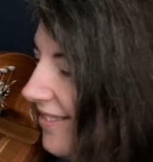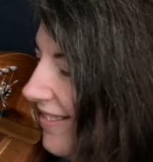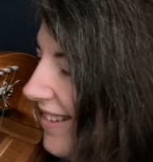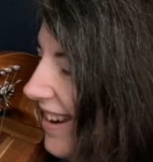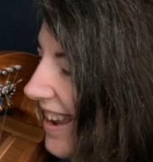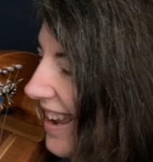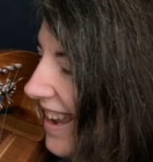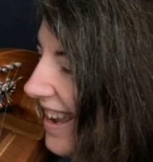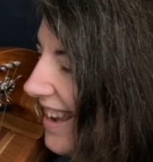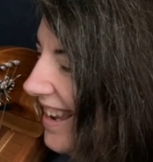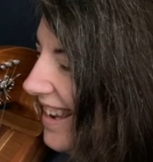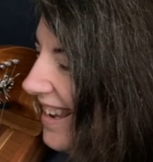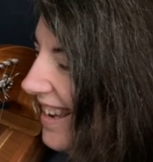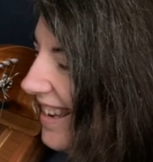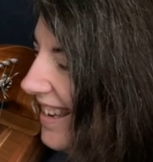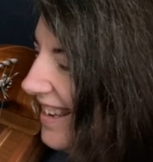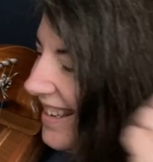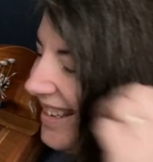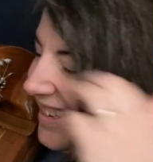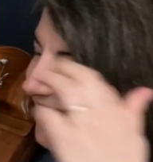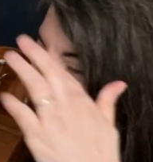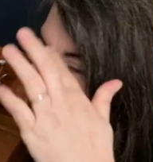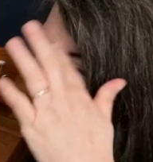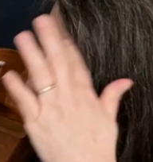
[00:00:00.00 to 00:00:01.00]
Wahey!
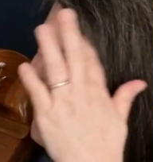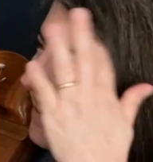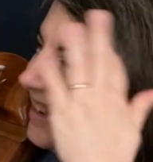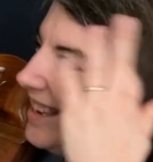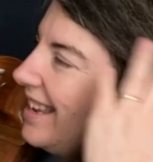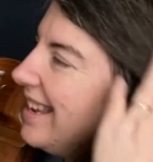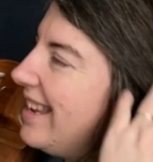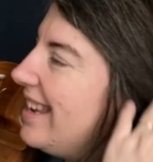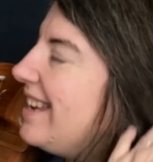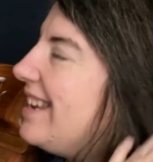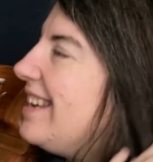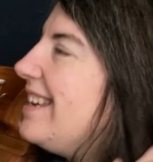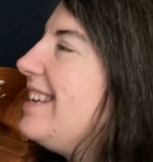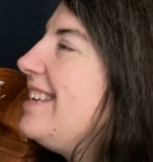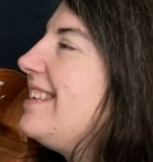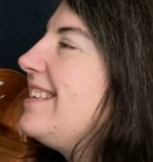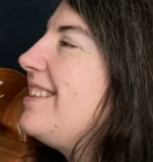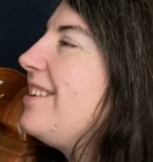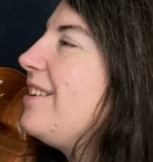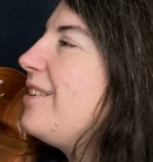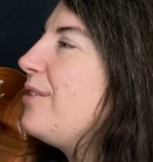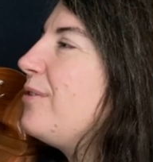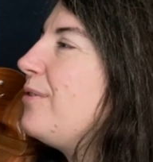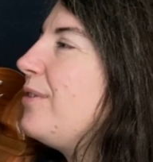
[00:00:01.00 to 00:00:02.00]
It's, it, it's
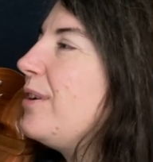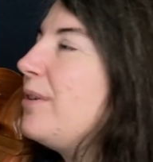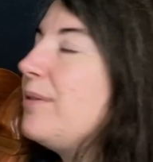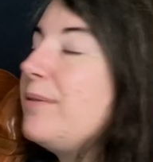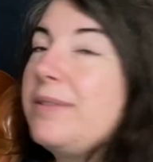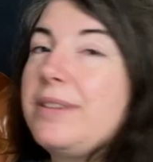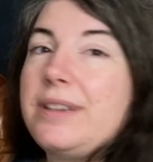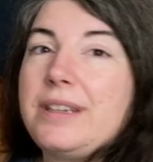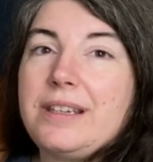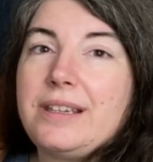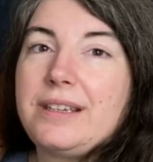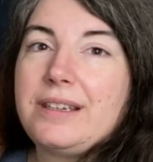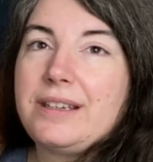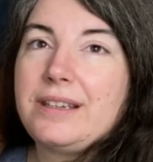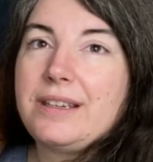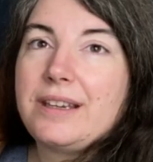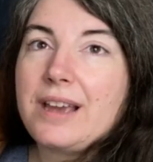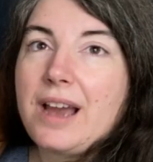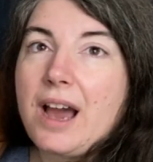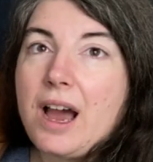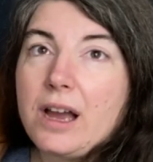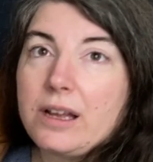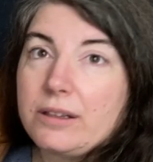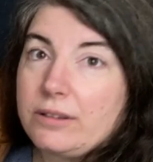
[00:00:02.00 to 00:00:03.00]
not very
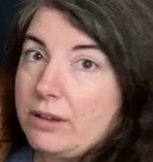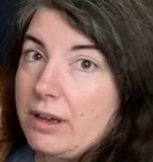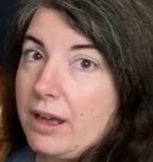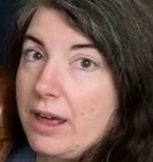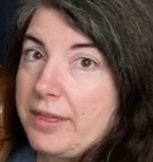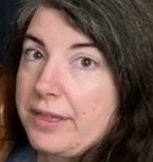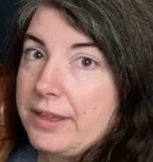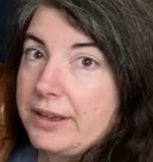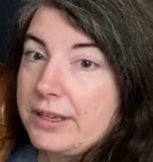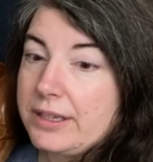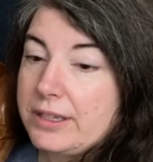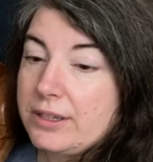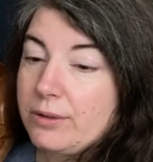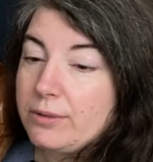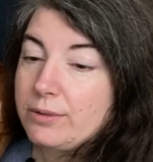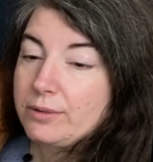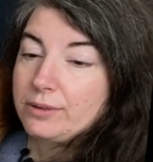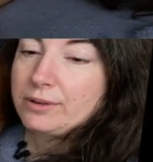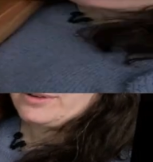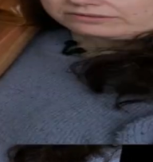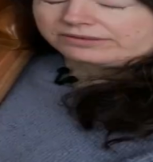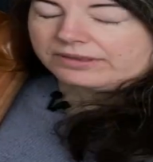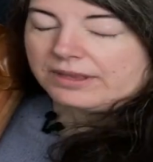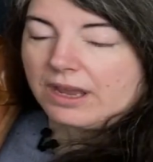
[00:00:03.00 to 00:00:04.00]
hard, I think so.
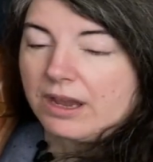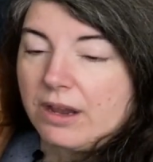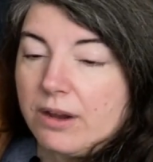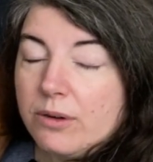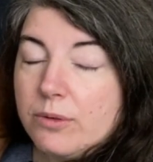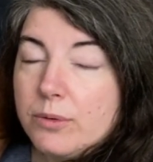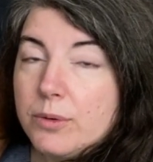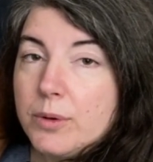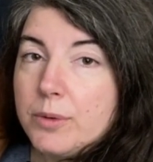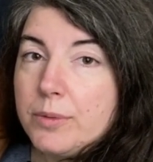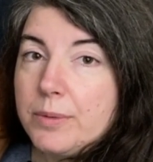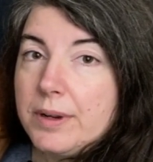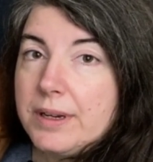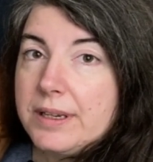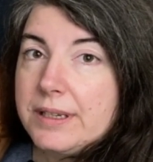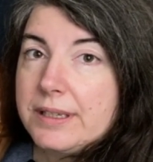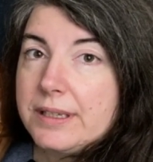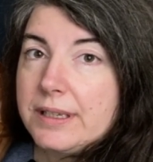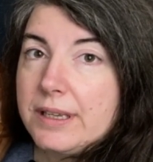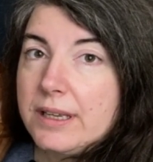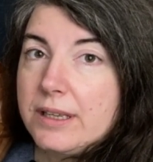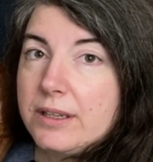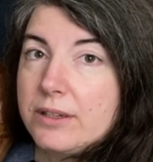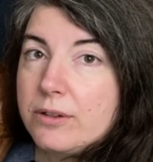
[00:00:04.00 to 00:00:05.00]
Okay. Now we will
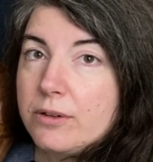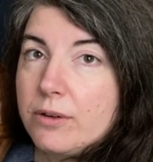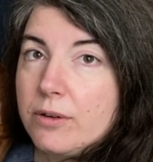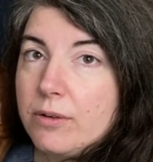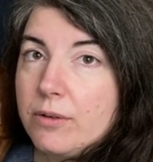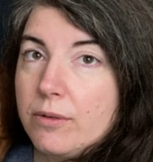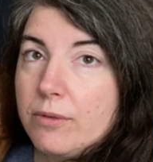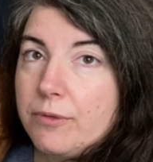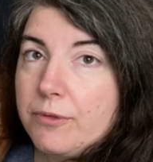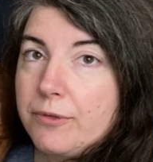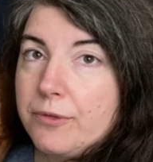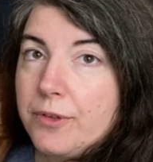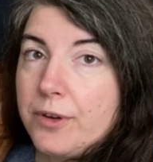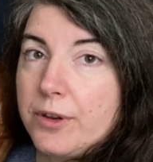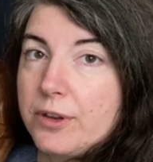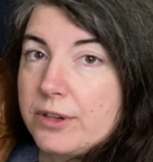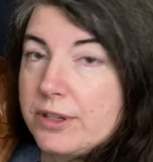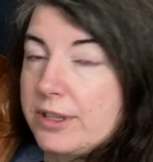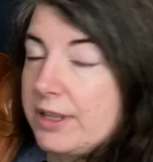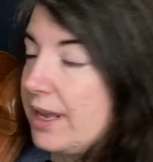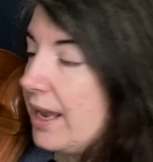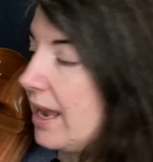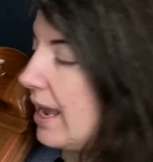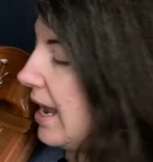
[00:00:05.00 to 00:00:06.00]
see the
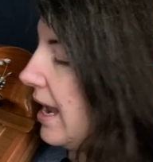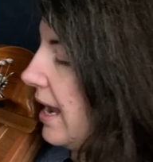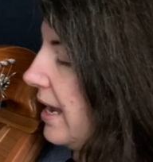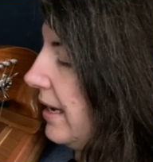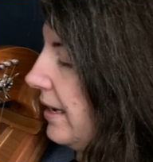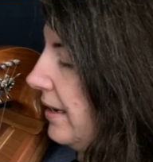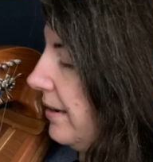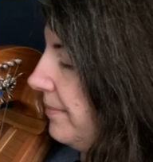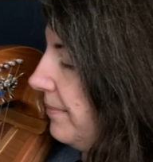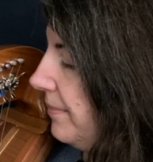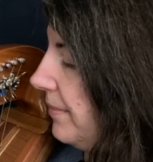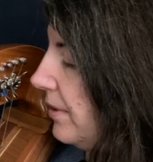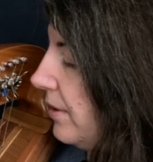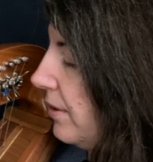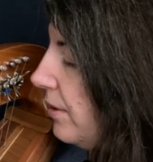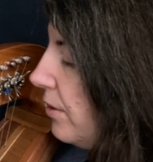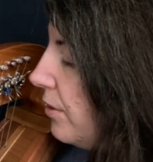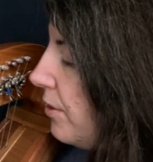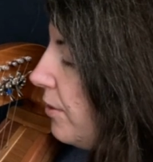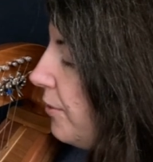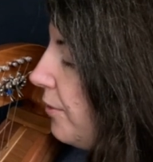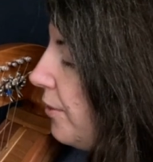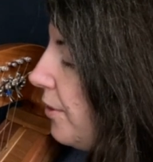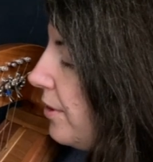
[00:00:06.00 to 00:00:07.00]
first A. So
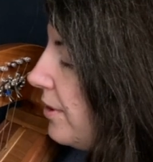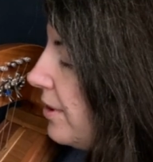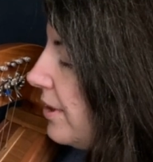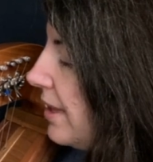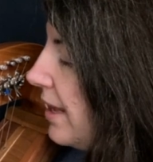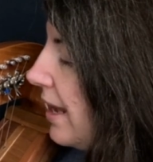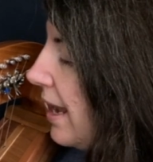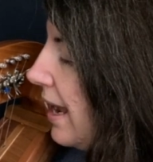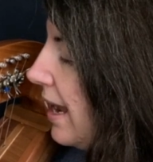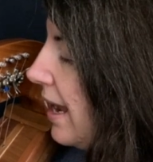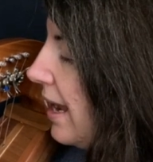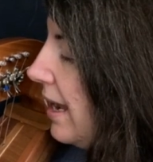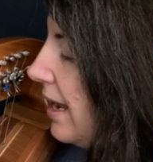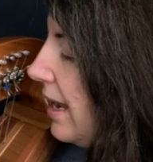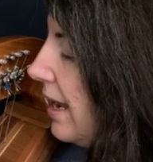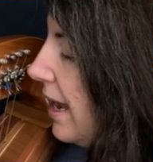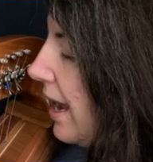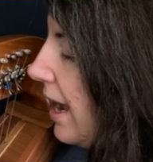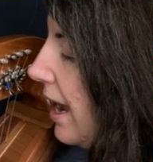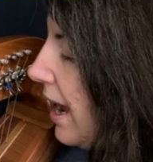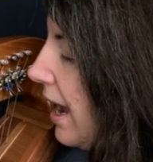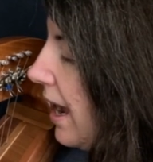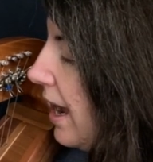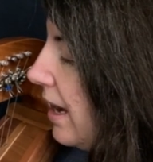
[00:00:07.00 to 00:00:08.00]
the first A,
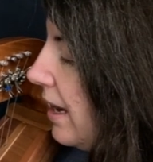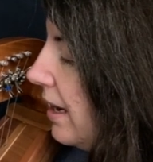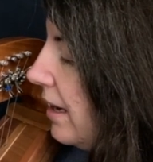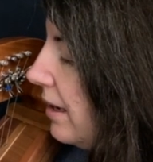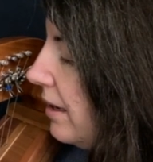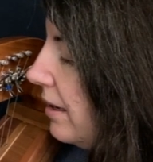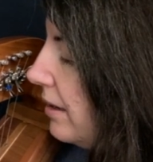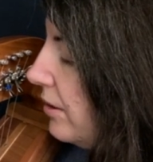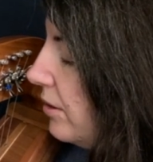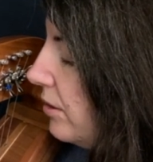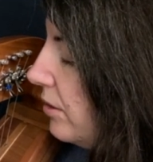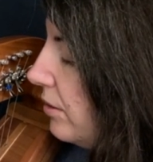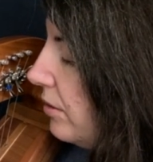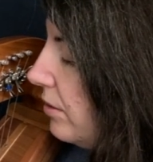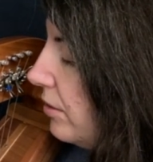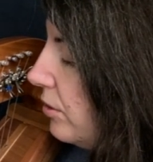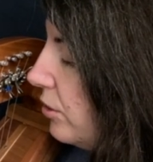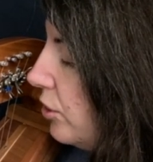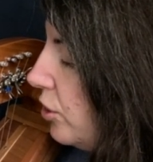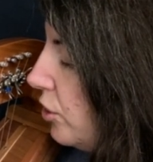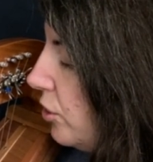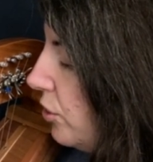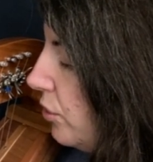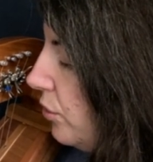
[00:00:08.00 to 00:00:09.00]
I
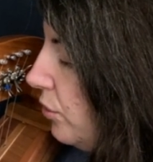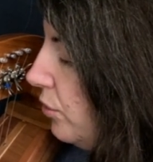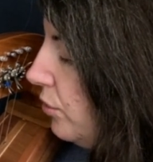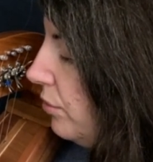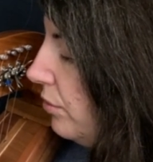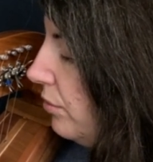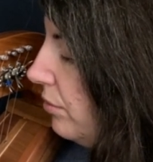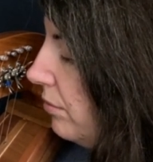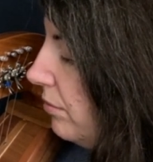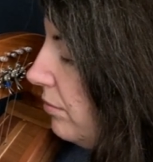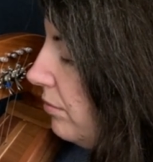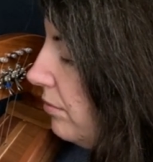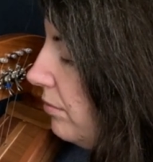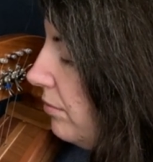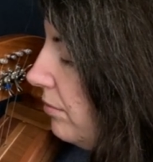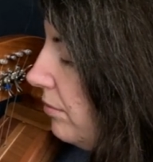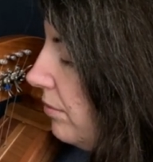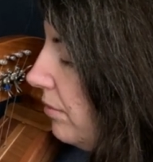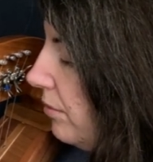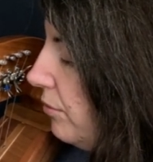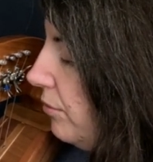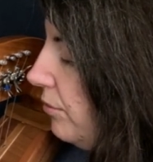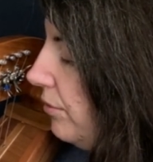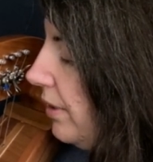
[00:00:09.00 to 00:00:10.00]
show you,
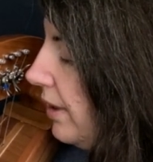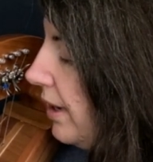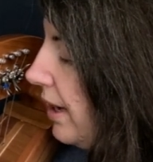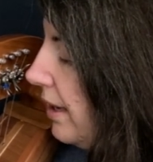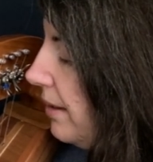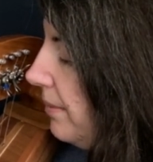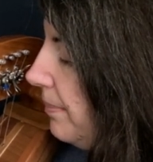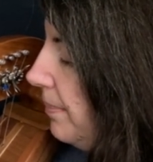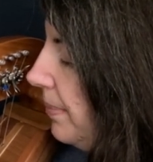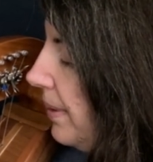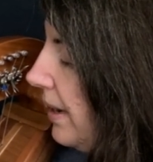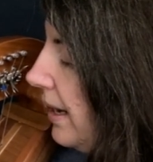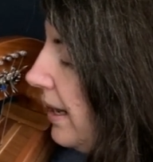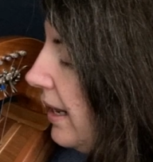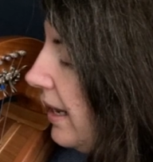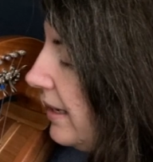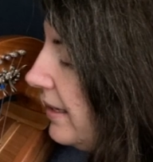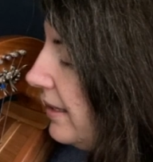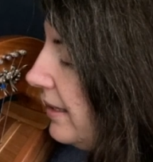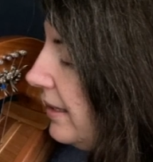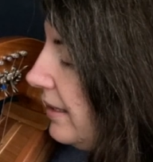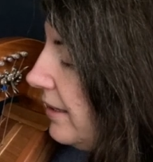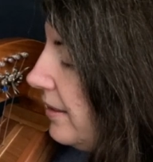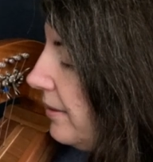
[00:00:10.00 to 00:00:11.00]
we can play
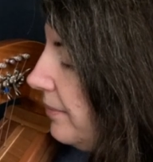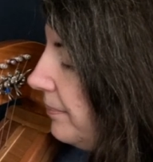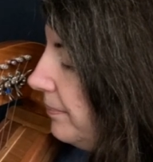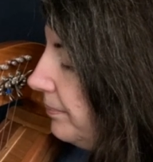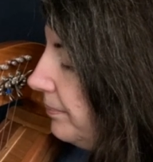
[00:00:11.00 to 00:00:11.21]
like this.